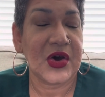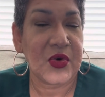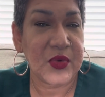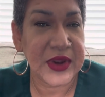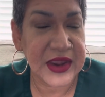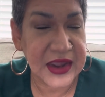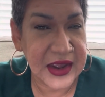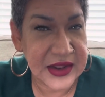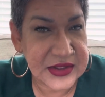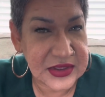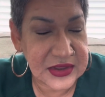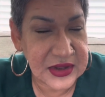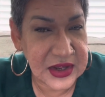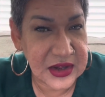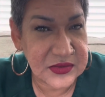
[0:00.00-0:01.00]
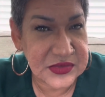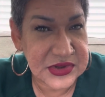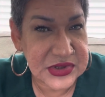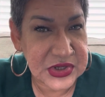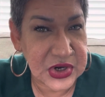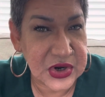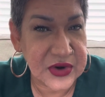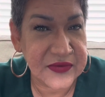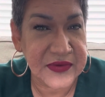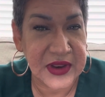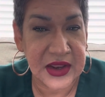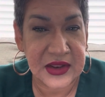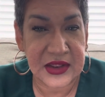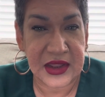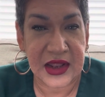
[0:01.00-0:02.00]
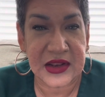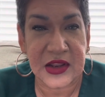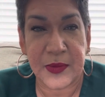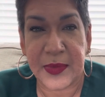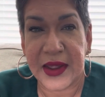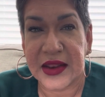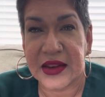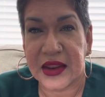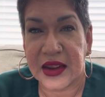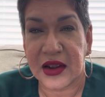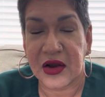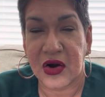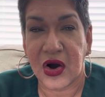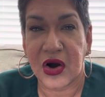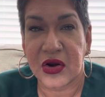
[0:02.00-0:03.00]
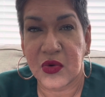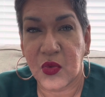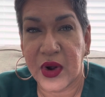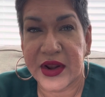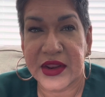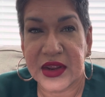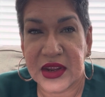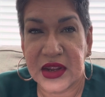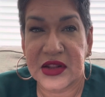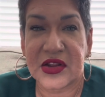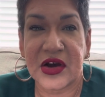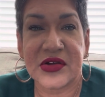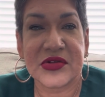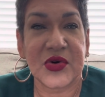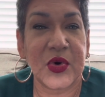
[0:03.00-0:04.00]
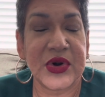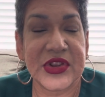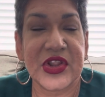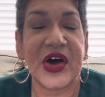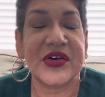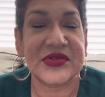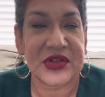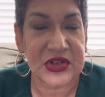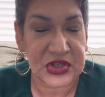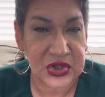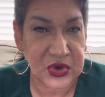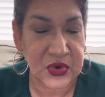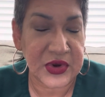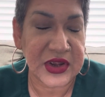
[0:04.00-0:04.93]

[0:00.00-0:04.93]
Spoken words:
we get him served, and then depending on what he does or doesn't do,